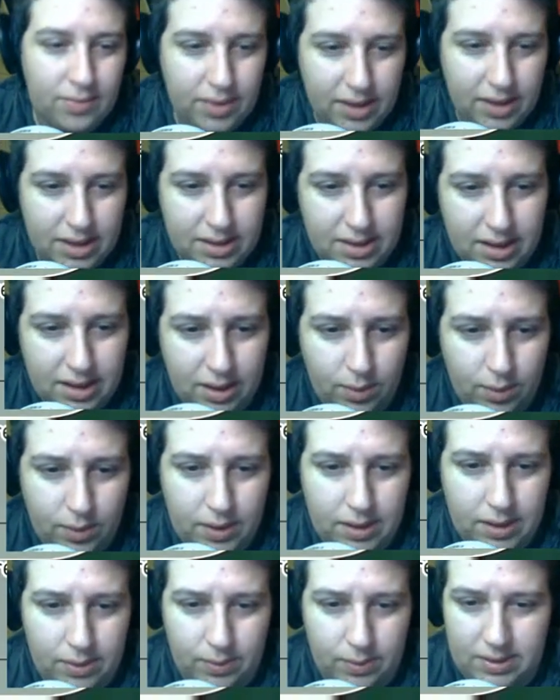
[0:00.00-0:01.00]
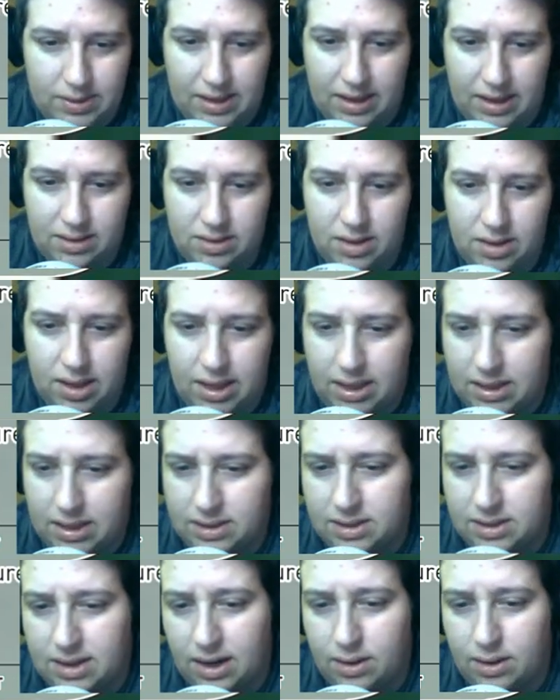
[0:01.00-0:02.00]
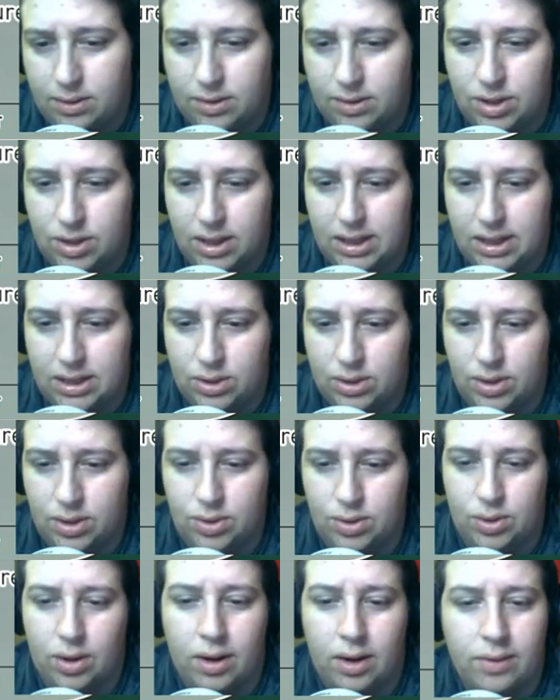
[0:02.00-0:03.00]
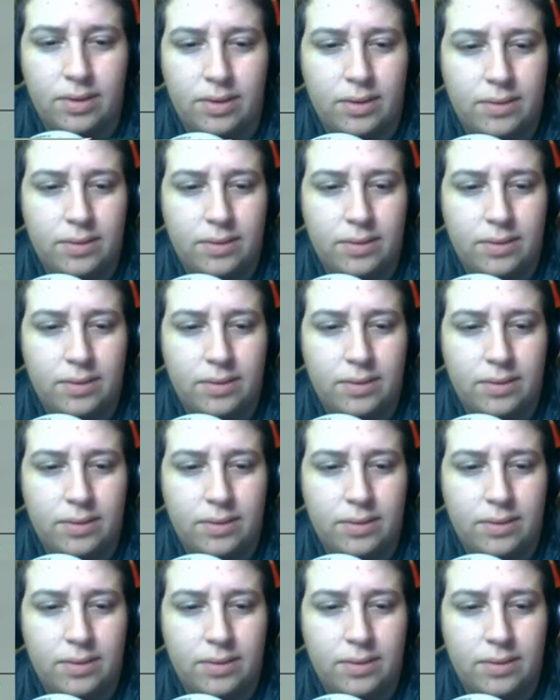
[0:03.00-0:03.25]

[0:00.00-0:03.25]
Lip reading: The last thing you wanted was to accidentally scare the shiny treasure off.